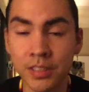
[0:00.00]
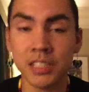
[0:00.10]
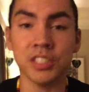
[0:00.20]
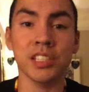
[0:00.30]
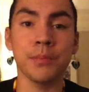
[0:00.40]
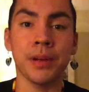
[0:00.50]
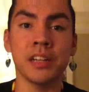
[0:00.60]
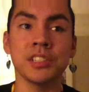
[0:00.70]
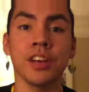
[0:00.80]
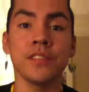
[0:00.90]
Just compare
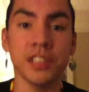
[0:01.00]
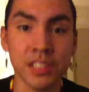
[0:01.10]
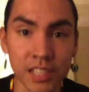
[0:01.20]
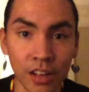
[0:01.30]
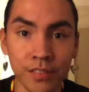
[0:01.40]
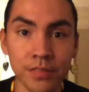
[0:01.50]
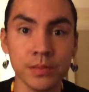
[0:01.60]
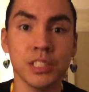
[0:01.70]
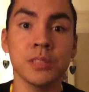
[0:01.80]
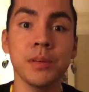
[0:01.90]
yourself to yourself. And
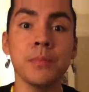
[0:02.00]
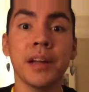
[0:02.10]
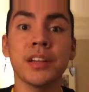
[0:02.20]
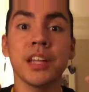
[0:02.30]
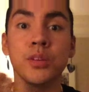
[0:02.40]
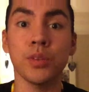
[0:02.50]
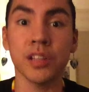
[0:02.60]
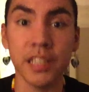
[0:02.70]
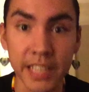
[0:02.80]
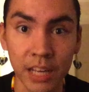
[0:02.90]
just be better than you were the
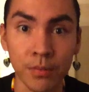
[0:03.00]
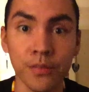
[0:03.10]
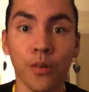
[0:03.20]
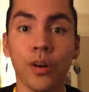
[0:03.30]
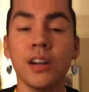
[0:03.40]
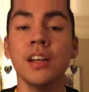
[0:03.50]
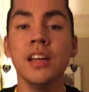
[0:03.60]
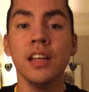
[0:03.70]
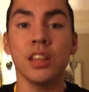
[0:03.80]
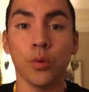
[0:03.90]
day before,
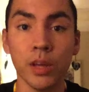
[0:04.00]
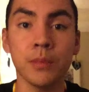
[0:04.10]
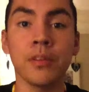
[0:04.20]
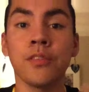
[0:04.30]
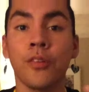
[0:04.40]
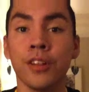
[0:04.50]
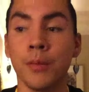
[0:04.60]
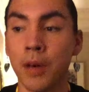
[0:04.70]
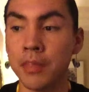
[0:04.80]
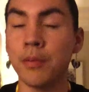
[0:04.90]
the week before, the
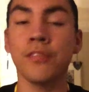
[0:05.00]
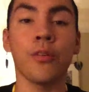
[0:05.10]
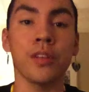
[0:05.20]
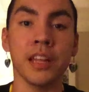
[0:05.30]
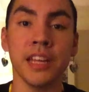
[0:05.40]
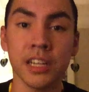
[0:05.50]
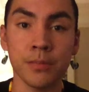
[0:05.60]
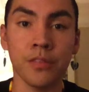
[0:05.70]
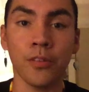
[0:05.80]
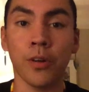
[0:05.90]
month before, the year
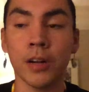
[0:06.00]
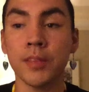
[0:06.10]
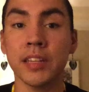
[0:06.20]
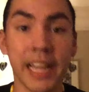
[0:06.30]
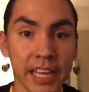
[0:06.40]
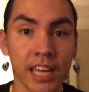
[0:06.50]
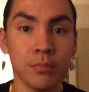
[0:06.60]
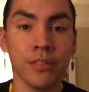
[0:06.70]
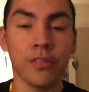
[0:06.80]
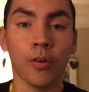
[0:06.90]
before, the decade
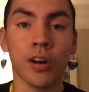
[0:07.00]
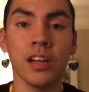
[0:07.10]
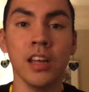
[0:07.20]
before.